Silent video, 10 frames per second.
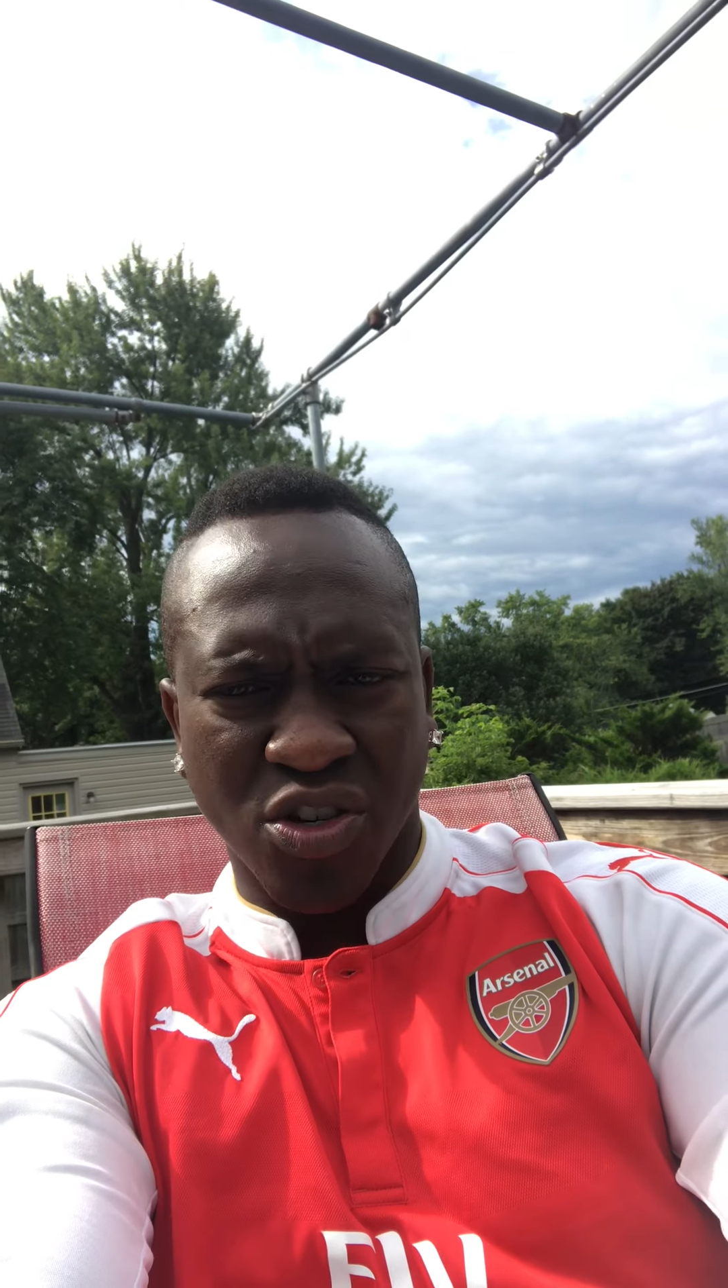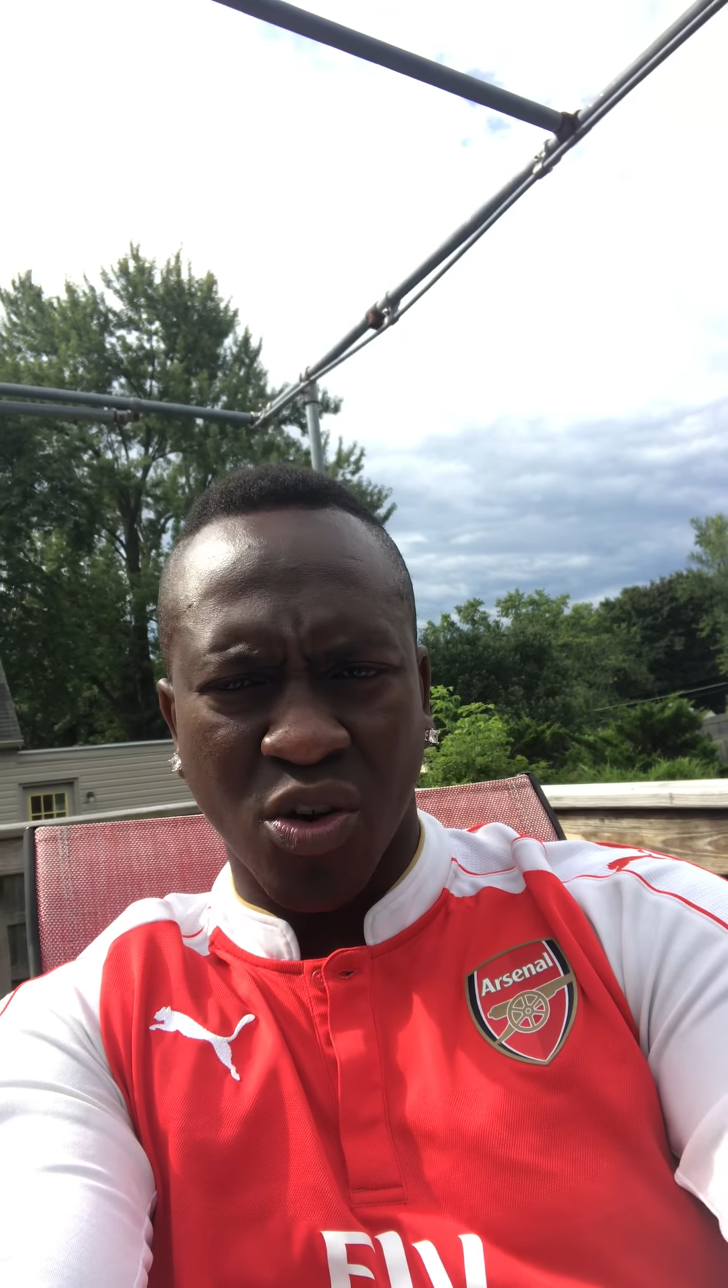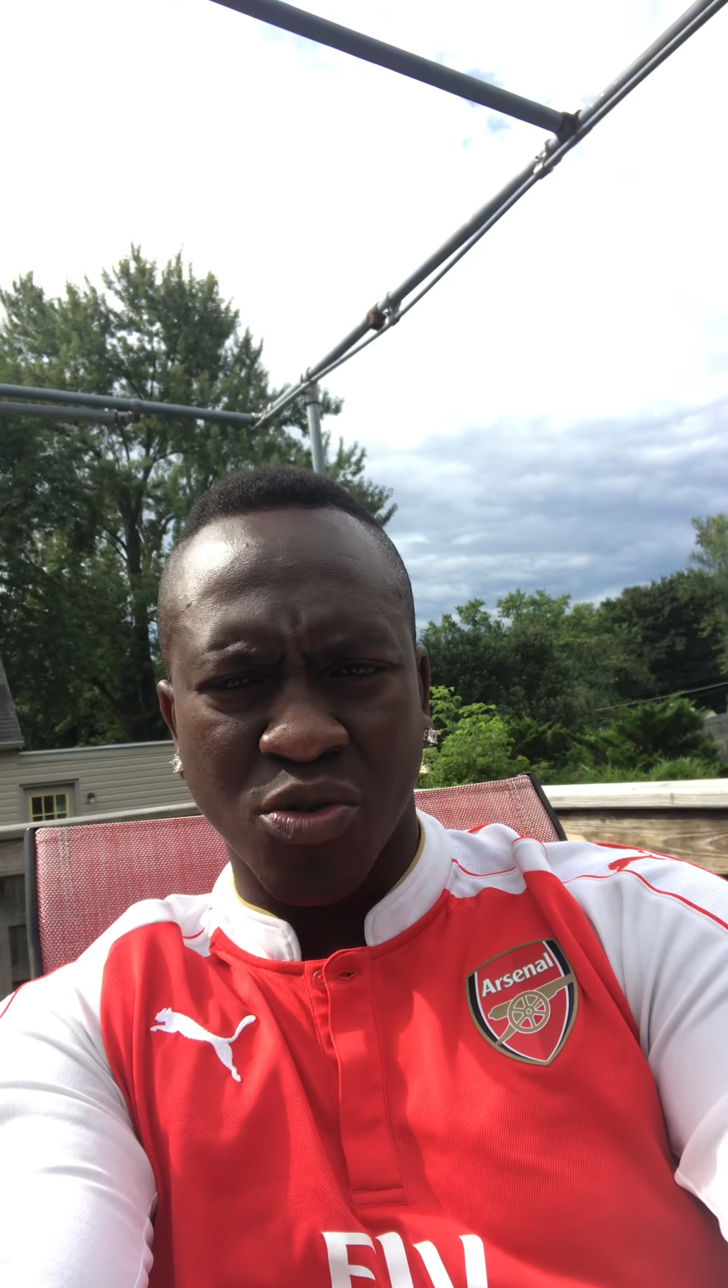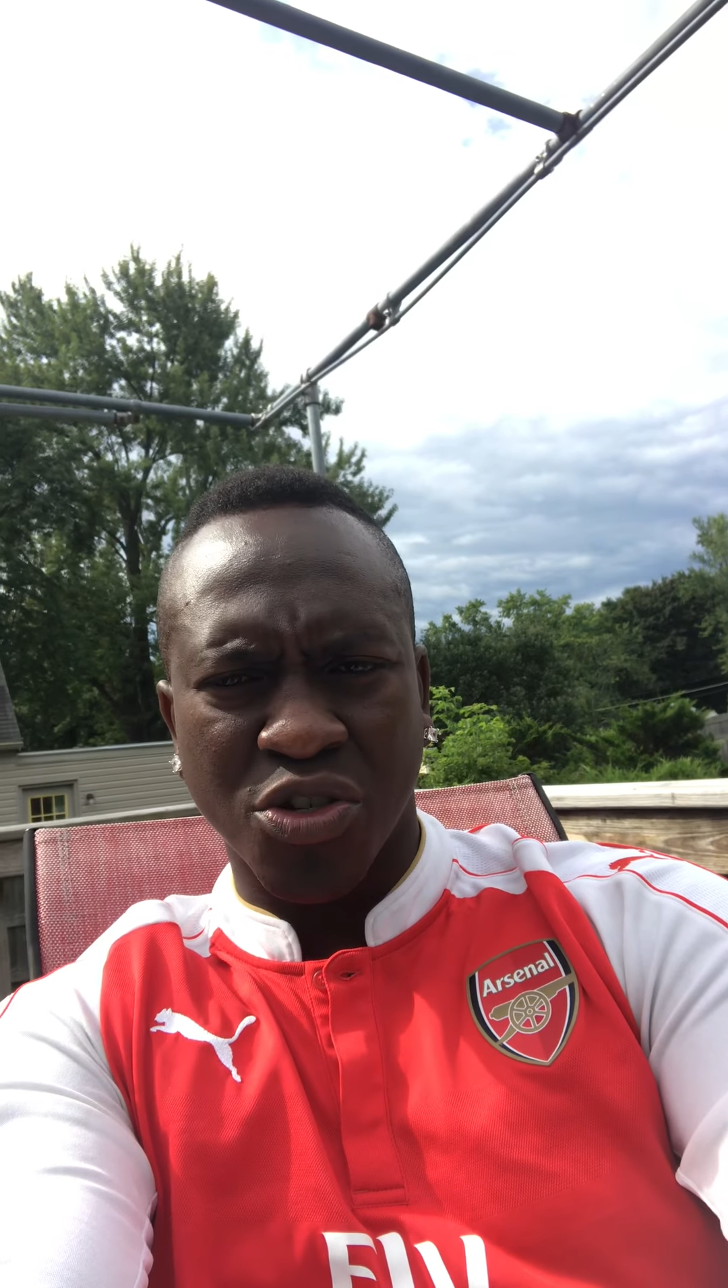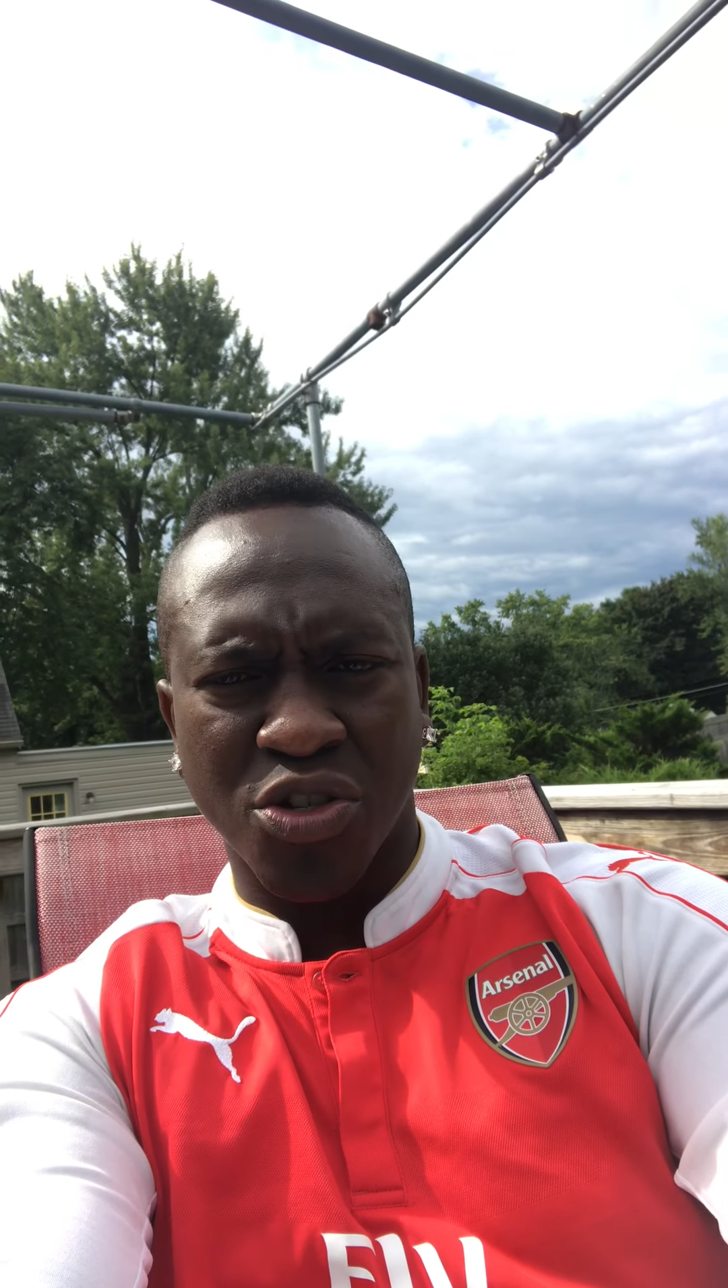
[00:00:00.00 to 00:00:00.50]
to
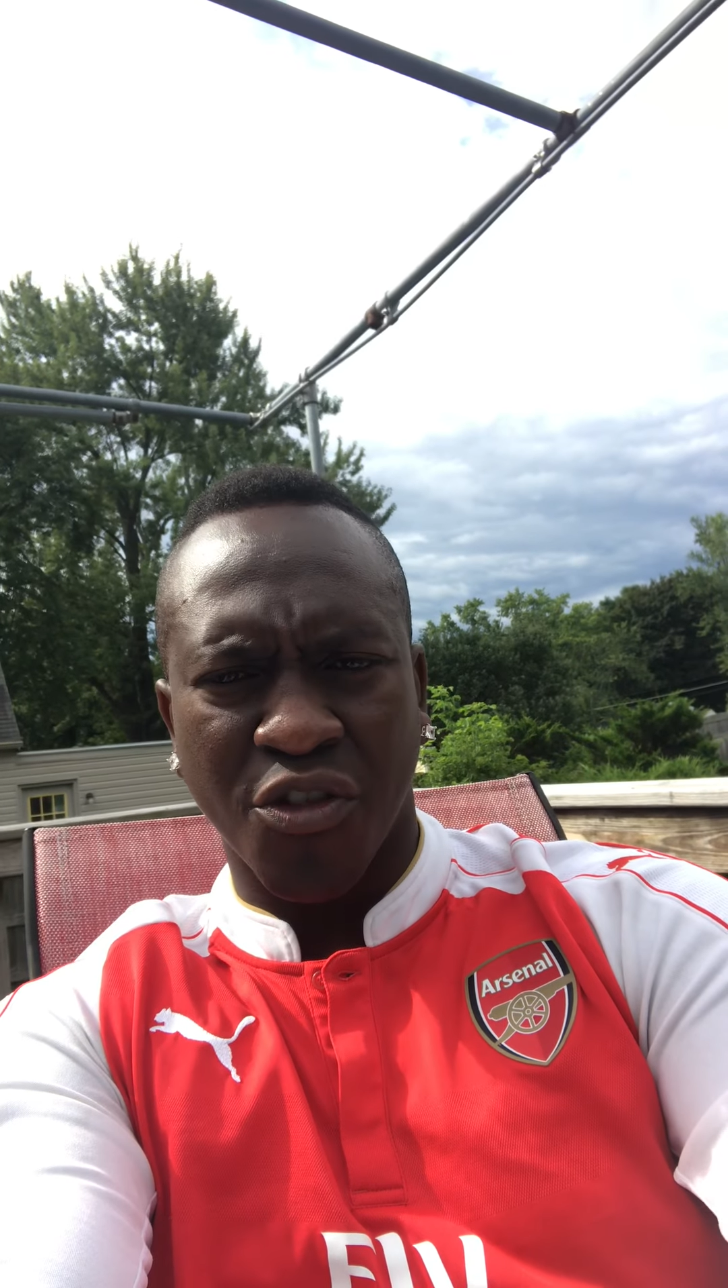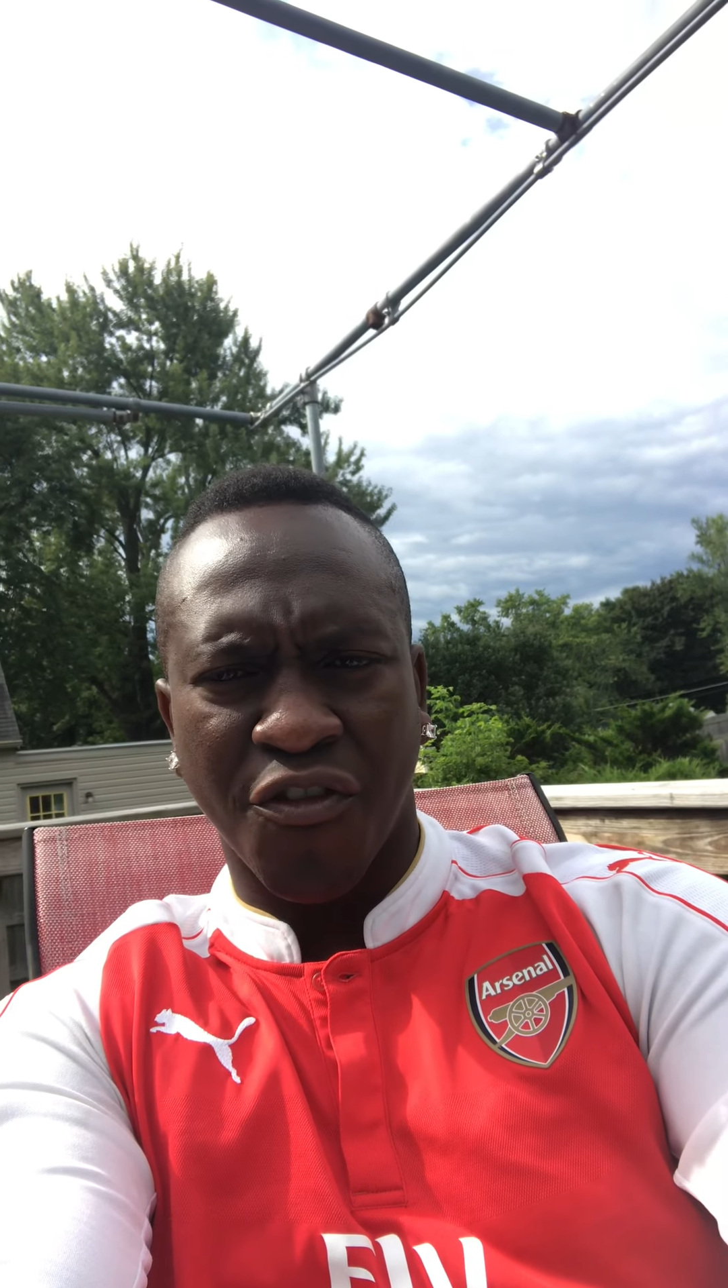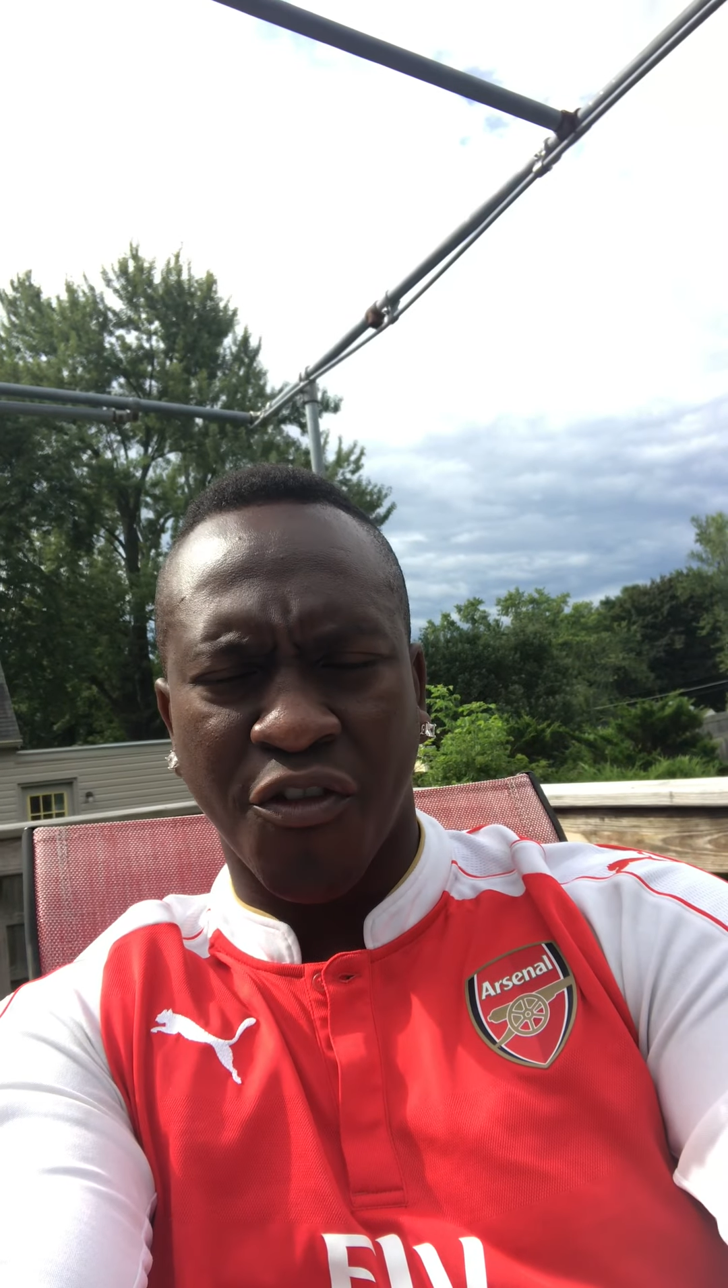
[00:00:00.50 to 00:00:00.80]
go to the